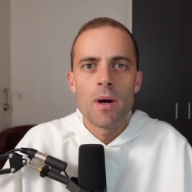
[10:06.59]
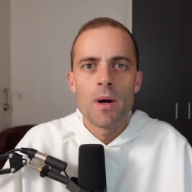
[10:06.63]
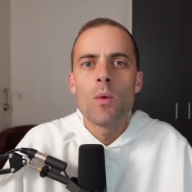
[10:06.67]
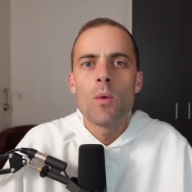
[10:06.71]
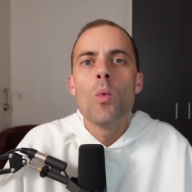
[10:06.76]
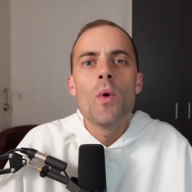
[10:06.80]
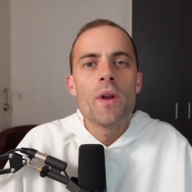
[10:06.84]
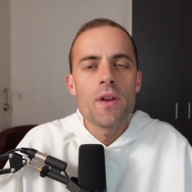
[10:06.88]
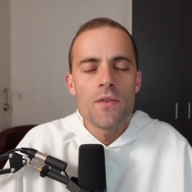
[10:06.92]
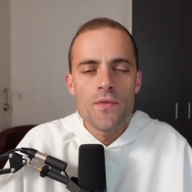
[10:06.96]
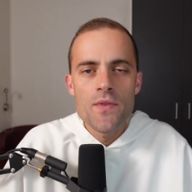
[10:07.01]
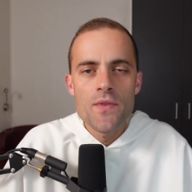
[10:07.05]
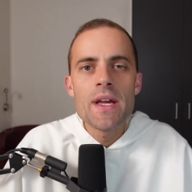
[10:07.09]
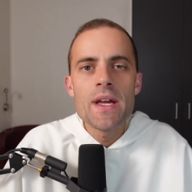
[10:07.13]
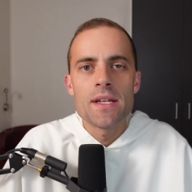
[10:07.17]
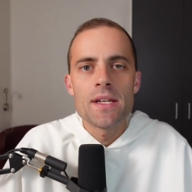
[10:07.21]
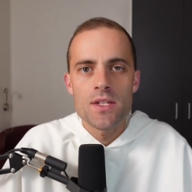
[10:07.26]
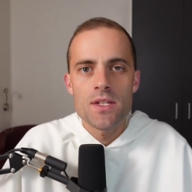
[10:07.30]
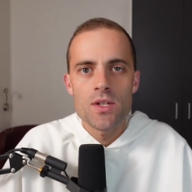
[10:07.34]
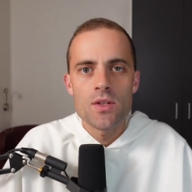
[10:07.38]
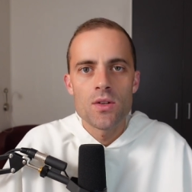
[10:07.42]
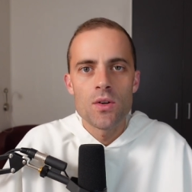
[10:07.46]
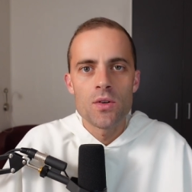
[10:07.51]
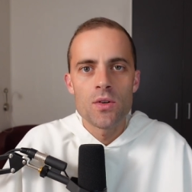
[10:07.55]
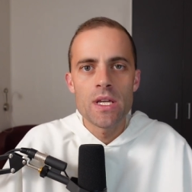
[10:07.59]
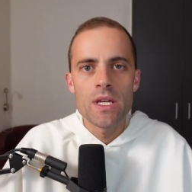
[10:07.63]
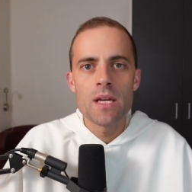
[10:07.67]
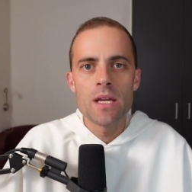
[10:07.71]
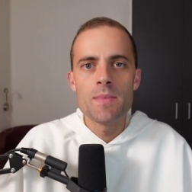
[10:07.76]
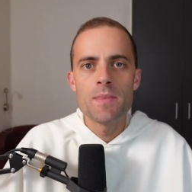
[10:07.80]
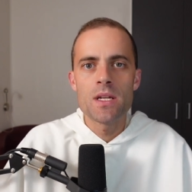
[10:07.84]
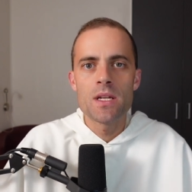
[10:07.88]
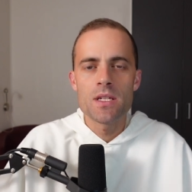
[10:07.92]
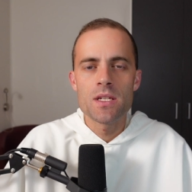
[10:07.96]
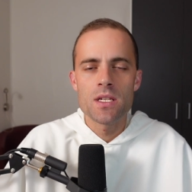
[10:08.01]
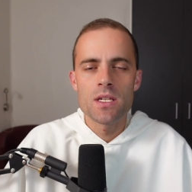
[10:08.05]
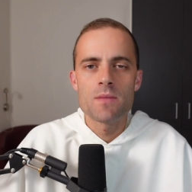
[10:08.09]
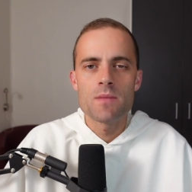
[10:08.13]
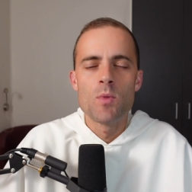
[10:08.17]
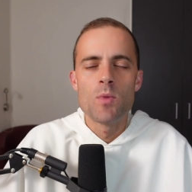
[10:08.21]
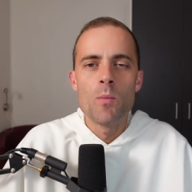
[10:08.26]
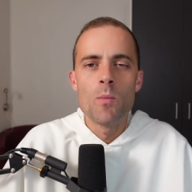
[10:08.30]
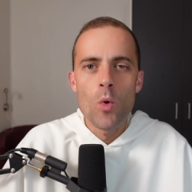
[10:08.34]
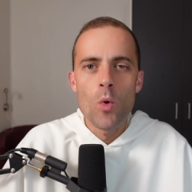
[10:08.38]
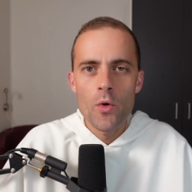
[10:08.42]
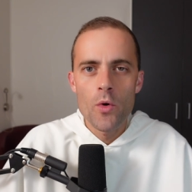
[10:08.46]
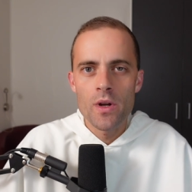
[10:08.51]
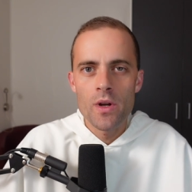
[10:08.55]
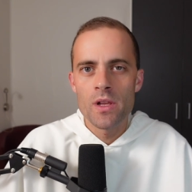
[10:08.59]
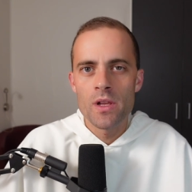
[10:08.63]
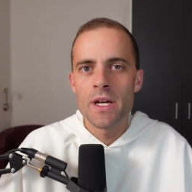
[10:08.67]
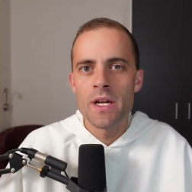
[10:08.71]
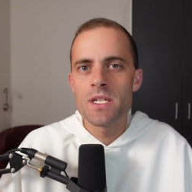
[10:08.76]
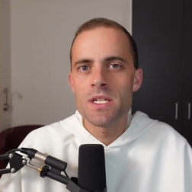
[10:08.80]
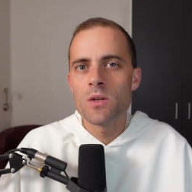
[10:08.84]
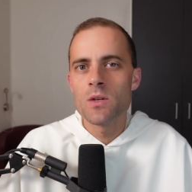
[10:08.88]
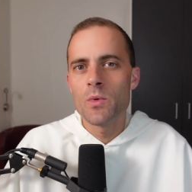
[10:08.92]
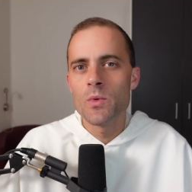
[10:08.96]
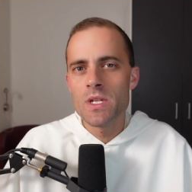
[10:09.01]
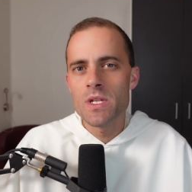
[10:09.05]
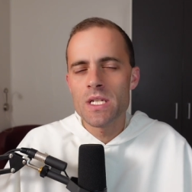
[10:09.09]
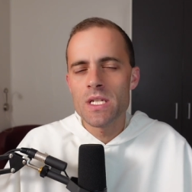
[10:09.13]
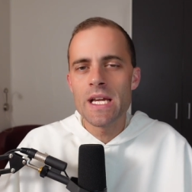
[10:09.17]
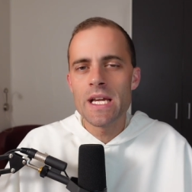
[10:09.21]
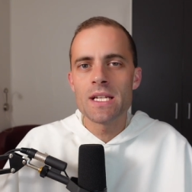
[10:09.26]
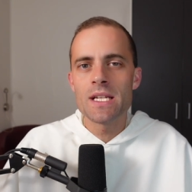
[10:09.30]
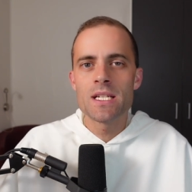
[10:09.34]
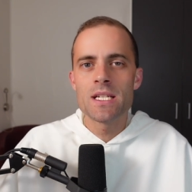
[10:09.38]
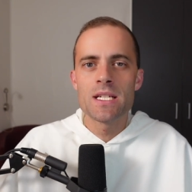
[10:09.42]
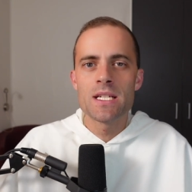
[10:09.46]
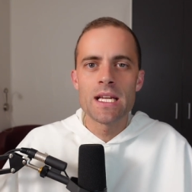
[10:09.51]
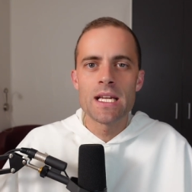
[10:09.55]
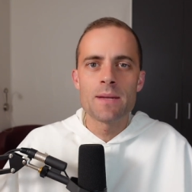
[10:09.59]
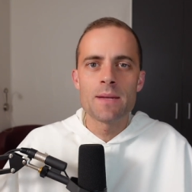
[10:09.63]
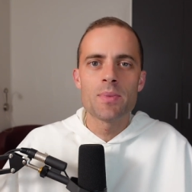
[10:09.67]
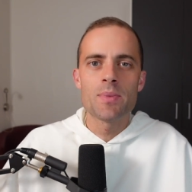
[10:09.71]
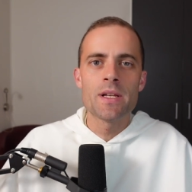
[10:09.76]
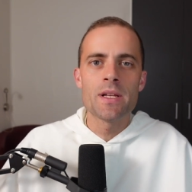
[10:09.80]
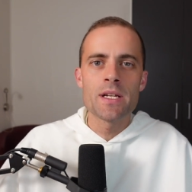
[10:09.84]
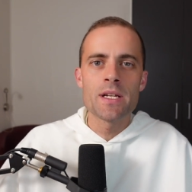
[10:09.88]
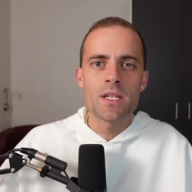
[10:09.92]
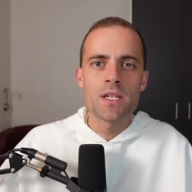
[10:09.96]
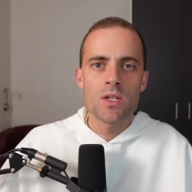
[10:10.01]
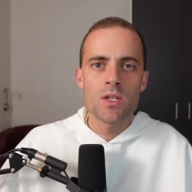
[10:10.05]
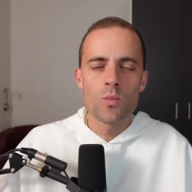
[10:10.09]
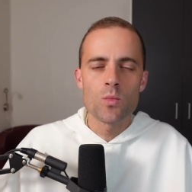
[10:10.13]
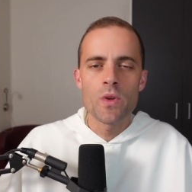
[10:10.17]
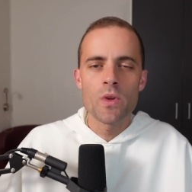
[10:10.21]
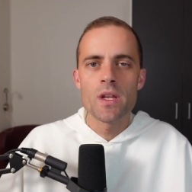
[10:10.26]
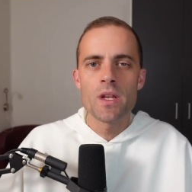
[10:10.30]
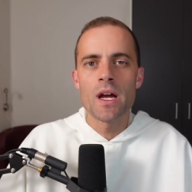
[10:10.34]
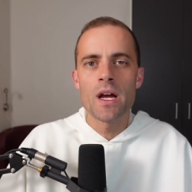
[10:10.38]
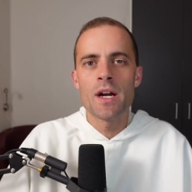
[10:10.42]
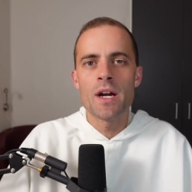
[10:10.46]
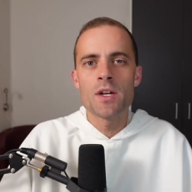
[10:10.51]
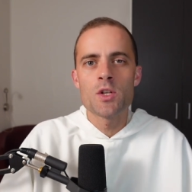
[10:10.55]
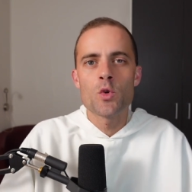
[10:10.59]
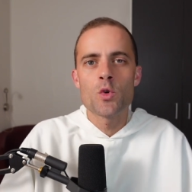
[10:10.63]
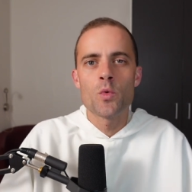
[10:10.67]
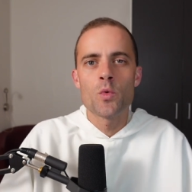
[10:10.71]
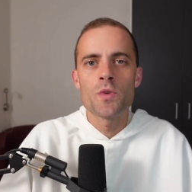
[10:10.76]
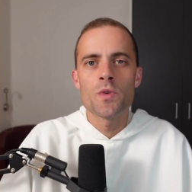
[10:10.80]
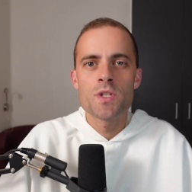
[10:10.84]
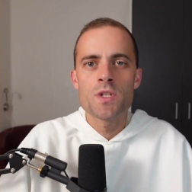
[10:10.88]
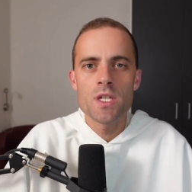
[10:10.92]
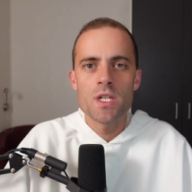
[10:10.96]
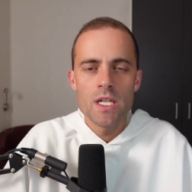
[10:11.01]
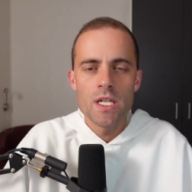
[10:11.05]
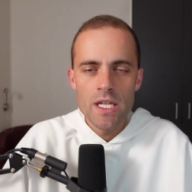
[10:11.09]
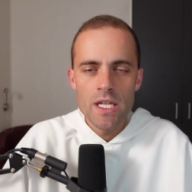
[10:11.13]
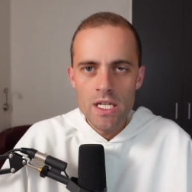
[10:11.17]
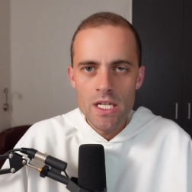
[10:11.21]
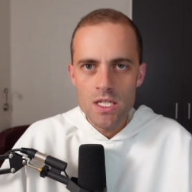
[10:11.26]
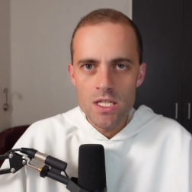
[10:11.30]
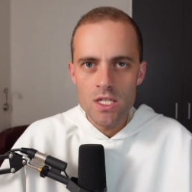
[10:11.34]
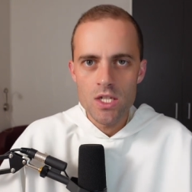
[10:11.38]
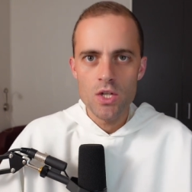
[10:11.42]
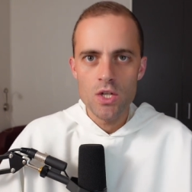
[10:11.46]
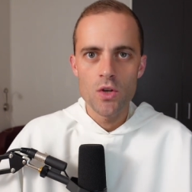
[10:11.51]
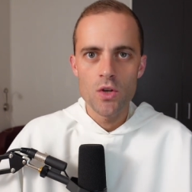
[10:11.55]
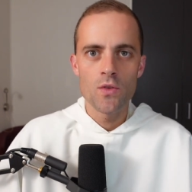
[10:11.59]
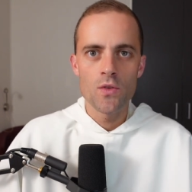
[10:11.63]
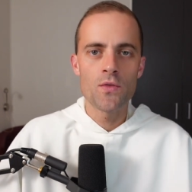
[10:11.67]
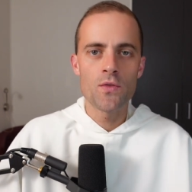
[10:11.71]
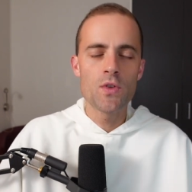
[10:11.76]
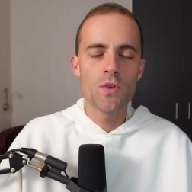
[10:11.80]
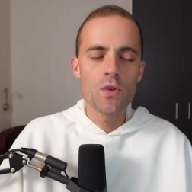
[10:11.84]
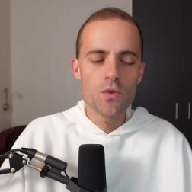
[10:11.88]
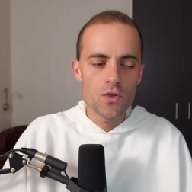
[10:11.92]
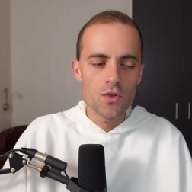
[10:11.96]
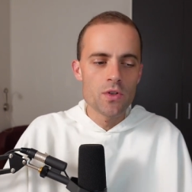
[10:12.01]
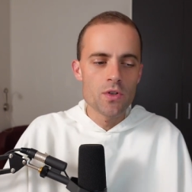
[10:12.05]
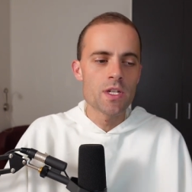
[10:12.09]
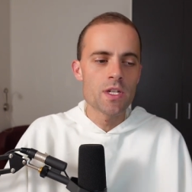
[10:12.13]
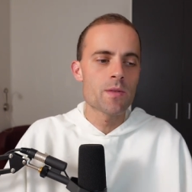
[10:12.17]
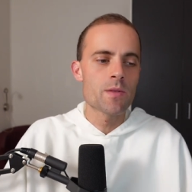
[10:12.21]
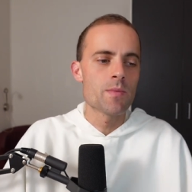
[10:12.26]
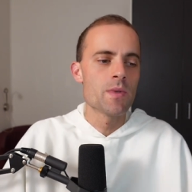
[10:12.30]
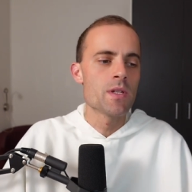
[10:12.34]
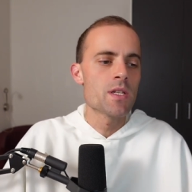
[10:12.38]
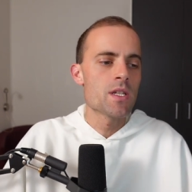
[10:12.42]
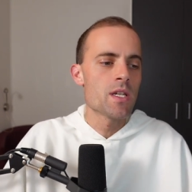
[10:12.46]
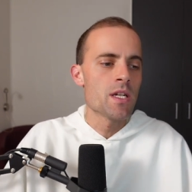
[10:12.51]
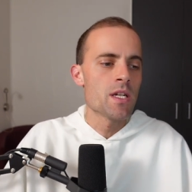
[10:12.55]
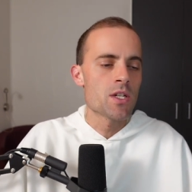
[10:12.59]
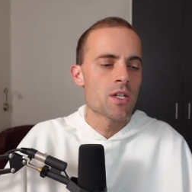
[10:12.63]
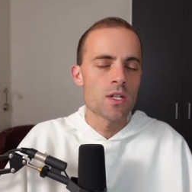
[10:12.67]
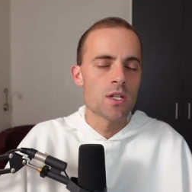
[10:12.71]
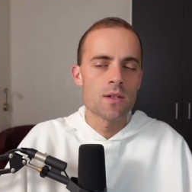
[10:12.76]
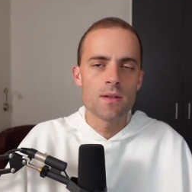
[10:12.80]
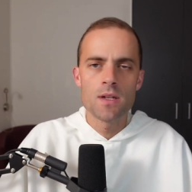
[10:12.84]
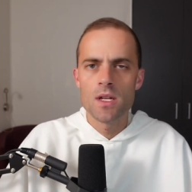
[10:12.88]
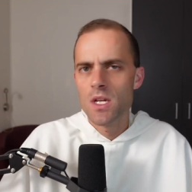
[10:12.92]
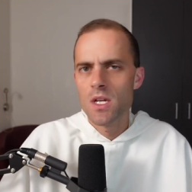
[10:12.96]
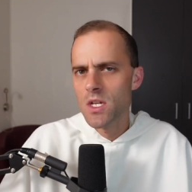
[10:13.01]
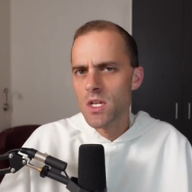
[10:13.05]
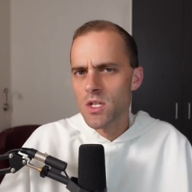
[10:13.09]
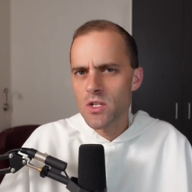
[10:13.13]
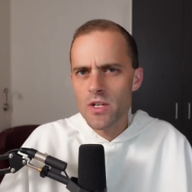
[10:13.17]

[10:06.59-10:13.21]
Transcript: by one event, okay, because it's memorializing what is yet to take place with an eye towards its future dispensation.